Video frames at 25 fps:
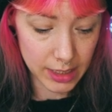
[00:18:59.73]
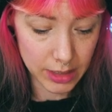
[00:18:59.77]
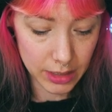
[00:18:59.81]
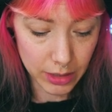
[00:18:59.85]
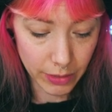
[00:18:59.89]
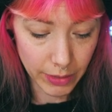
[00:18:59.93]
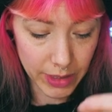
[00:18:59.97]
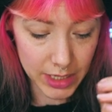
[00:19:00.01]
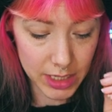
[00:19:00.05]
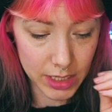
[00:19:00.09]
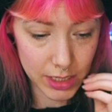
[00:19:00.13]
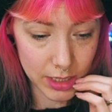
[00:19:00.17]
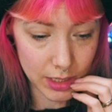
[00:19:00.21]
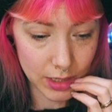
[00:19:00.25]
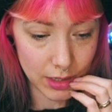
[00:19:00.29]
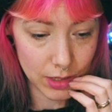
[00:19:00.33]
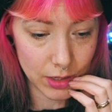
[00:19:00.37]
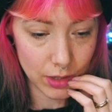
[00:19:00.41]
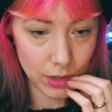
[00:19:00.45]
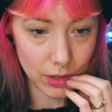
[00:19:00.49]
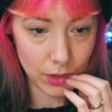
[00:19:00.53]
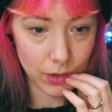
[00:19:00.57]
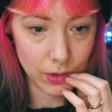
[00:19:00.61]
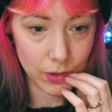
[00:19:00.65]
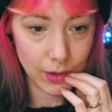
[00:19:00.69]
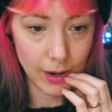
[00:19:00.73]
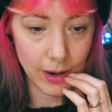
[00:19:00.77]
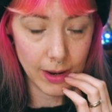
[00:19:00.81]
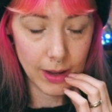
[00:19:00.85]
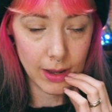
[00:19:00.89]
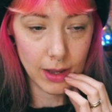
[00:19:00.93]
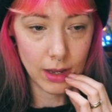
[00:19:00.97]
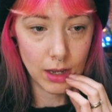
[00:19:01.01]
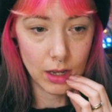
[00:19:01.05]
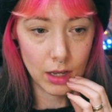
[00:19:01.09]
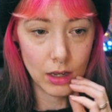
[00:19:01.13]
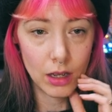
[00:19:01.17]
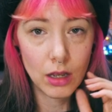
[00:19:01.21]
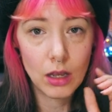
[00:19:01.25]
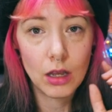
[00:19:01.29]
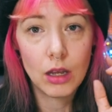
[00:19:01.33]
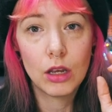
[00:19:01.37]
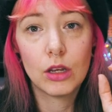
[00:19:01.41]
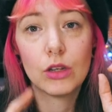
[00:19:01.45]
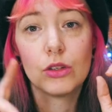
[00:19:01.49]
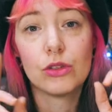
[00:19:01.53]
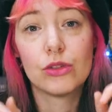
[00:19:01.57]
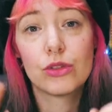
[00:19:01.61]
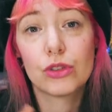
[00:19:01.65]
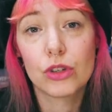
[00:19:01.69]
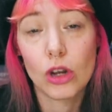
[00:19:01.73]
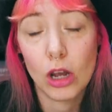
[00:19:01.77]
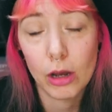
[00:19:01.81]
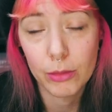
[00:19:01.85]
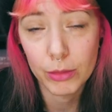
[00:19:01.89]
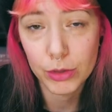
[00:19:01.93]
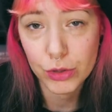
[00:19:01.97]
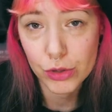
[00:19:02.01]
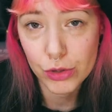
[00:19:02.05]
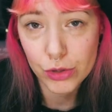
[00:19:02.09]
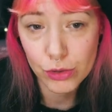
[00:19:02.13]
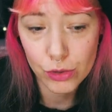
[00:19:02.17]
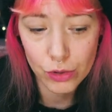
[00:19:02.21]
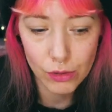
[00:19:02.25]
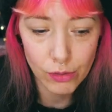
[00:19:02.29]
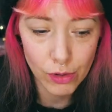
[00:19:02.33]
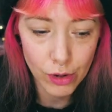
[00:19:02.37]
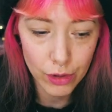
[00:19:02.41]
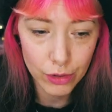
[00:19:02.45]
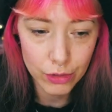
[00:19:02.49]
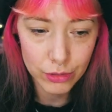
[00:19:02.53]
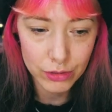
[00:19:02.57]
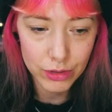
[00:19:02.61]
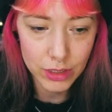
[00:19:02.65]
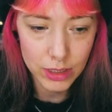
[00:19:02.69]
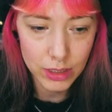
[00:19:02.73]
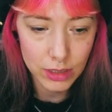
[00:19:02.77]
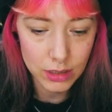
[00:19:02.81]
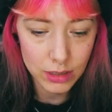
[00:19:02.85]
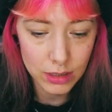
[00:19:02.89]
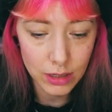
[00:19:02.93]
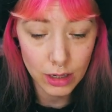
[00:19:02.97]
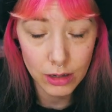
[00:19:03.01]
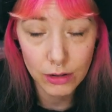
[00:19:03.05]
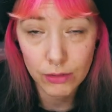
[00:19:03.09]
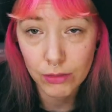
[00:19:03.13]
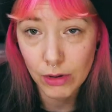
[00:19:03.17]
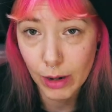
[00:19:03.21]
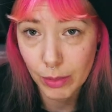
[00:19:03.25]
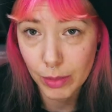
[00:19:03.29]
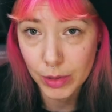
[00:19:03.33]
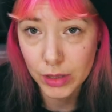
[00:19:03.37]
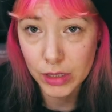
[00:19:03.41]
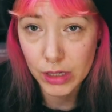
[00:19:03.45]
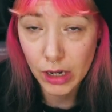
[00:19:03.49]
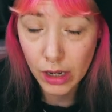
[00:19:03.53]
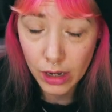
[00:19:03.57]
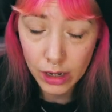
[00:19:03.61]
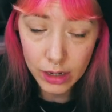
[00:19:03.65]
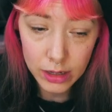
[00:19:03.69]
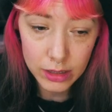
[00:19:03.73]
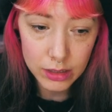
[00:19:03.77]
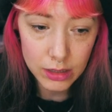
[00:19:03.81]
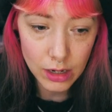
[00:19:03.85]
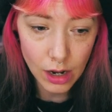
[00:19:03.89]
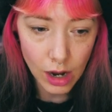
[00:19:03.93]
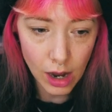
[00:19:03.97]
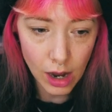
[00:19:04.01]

So I did do German short rows instead of wrap and turn,